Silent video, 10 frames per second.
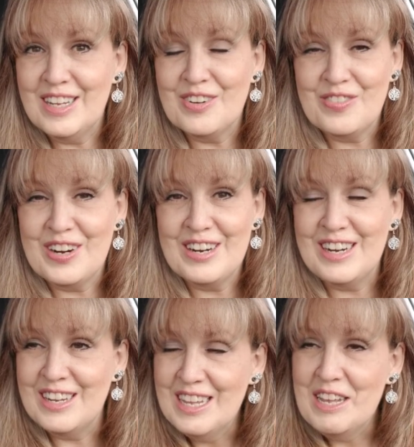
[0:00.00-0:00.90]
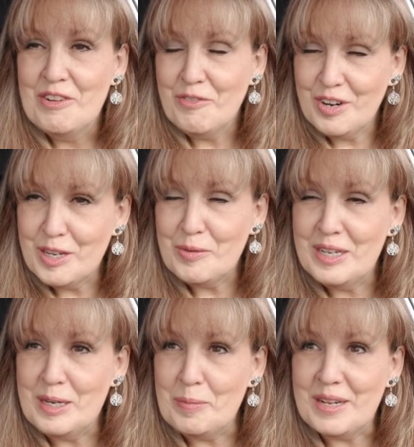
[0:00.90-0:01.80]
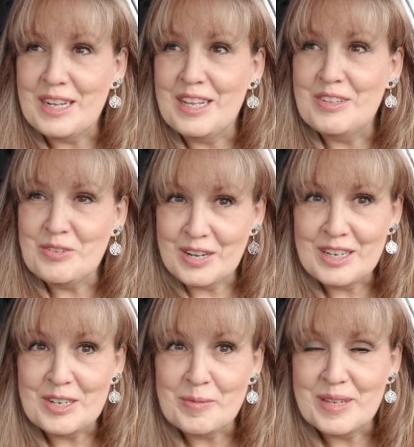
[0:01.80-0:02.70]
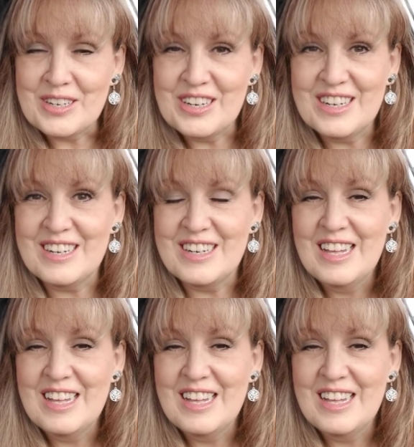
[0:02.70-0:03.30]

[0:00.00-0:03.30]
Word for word: or very frequent, but I'll try to do better.